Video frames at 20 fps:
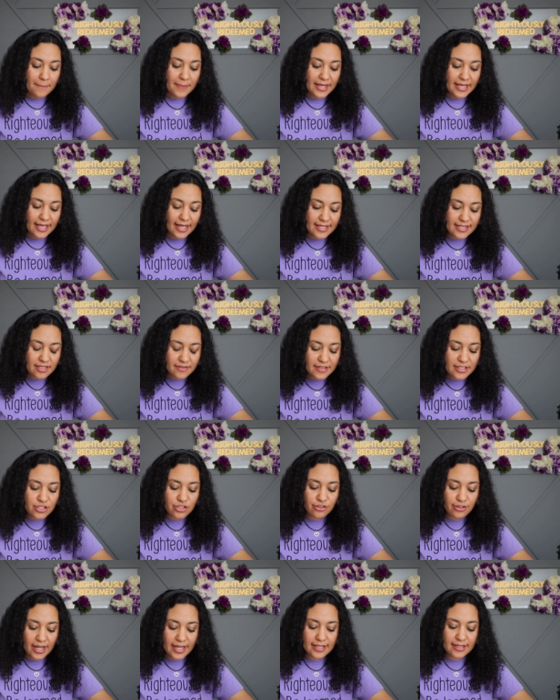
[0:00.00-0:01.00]
because of his
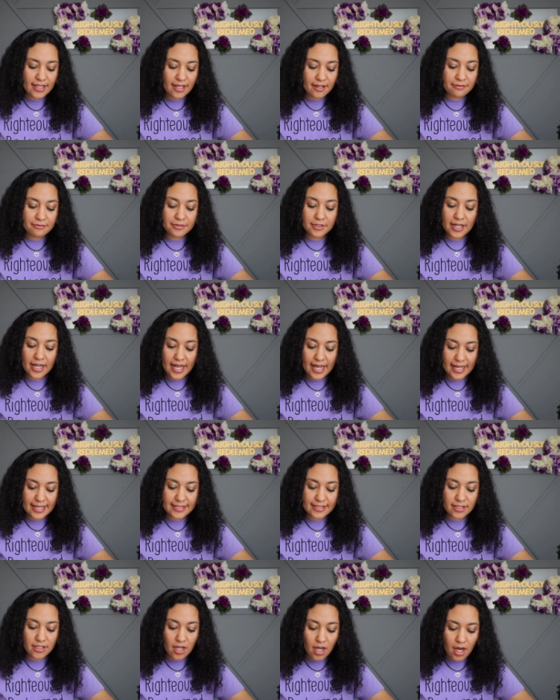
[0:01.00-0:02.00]
great love for
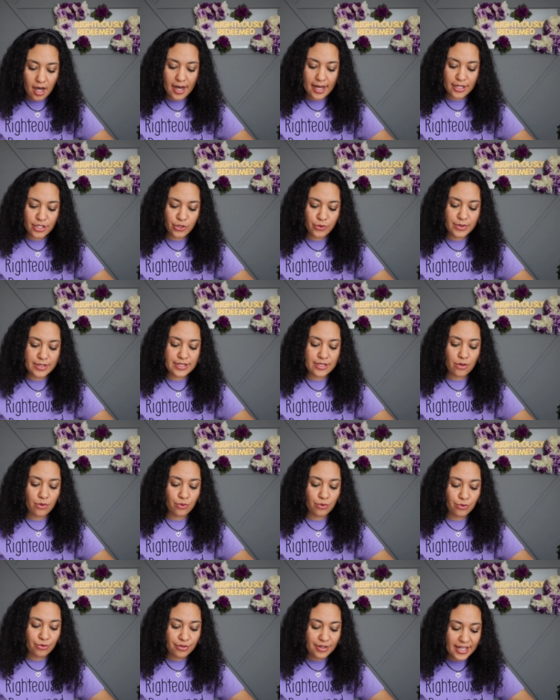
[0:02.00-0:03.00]
us, God, who is
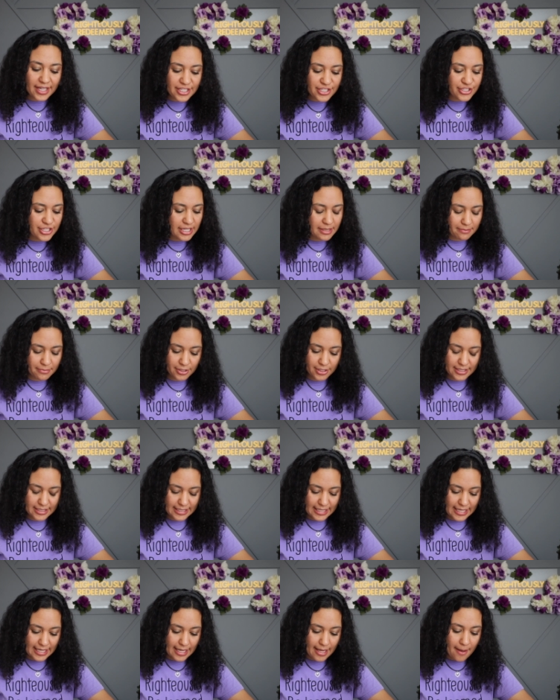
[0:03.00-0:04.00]
rich in
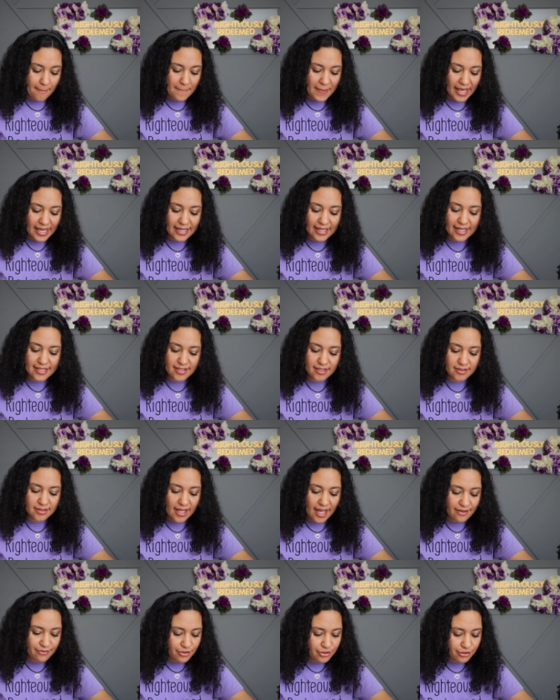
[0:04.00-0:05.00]
mercy, made us
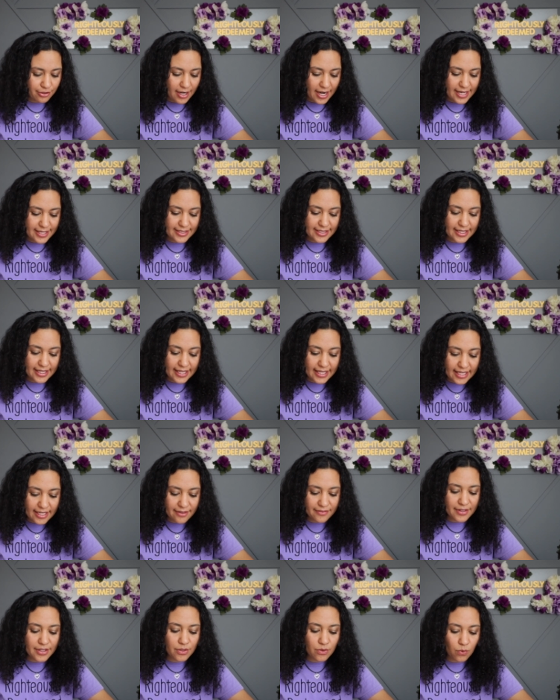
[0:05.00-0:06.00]
alive with Christ
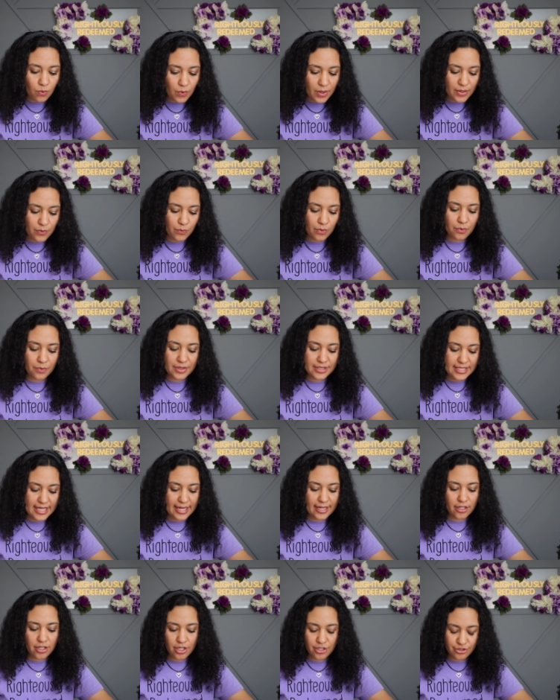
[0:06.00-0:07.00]
even when we were
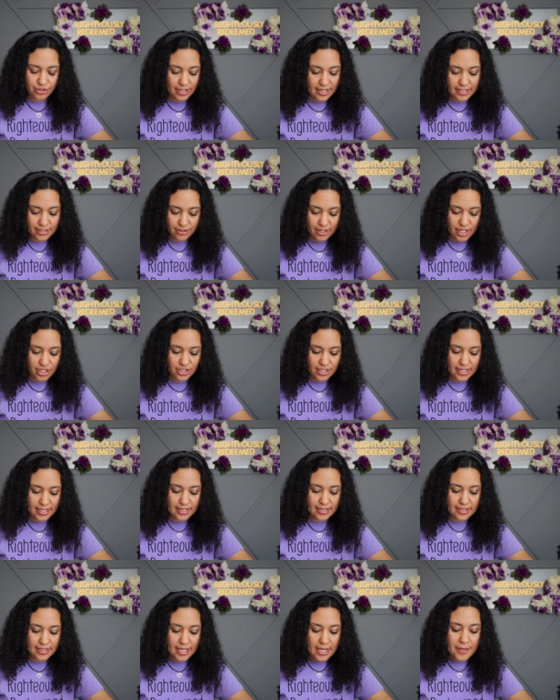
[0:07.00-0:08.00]
dead in our
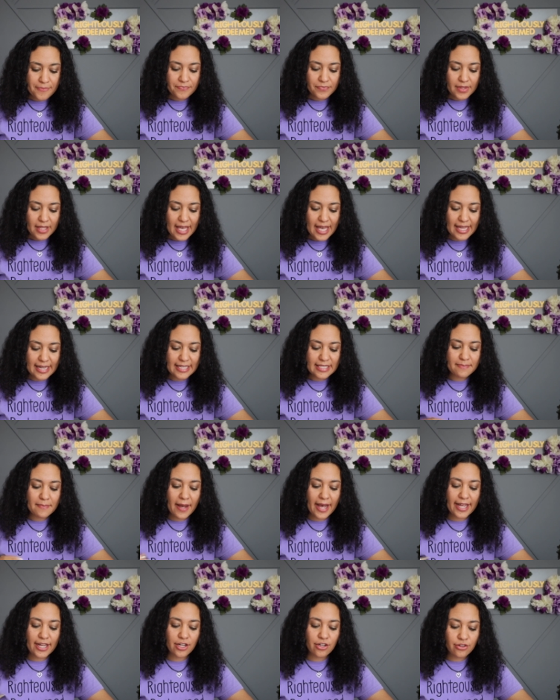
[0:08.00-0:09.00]
transgressions. It is
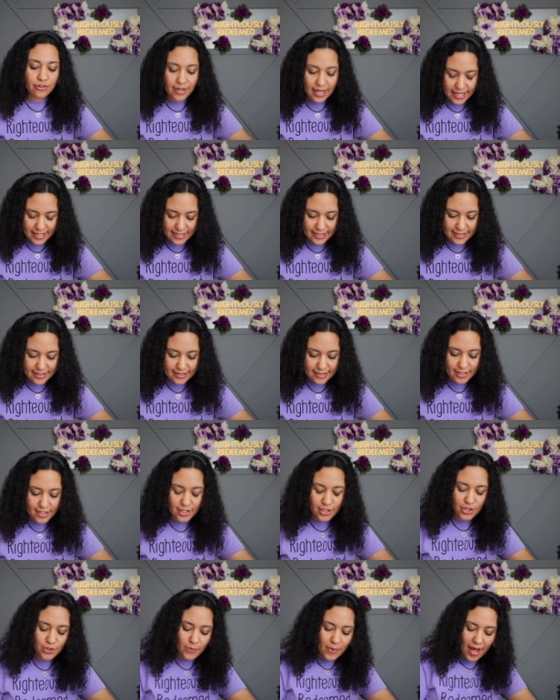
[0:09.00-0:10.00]
by grace
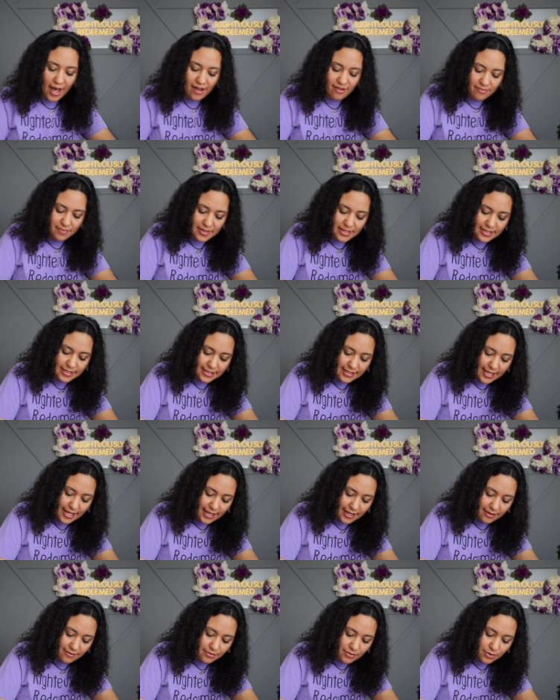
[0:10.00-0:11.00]
you have been
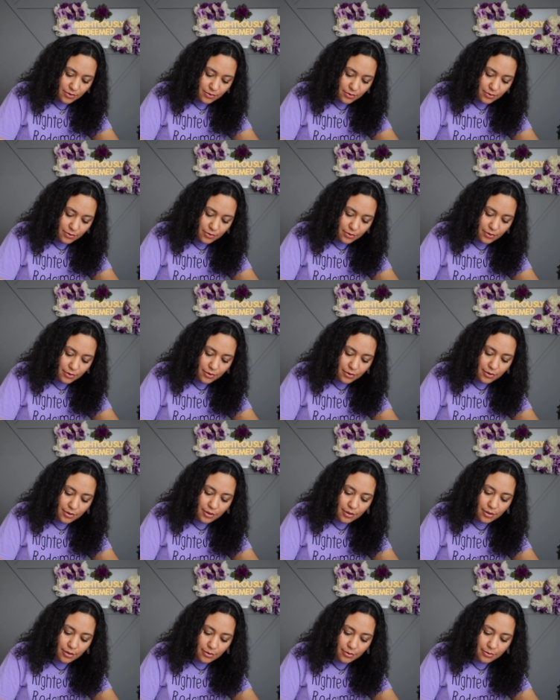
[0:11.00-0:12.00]
saved.
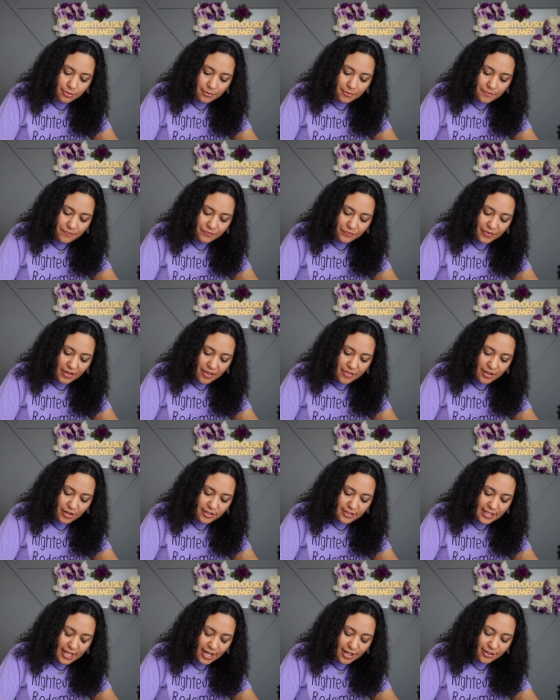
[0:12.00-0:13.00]
Ooh,
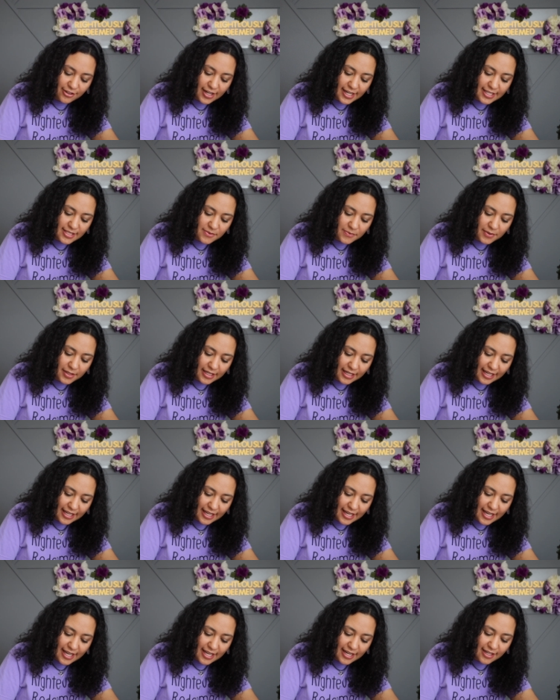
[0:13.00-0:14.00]
there's that grace word
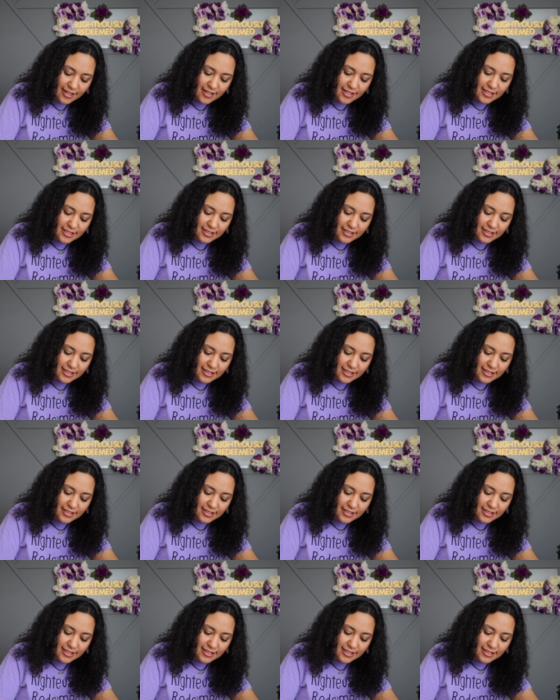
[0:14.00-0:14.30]
again.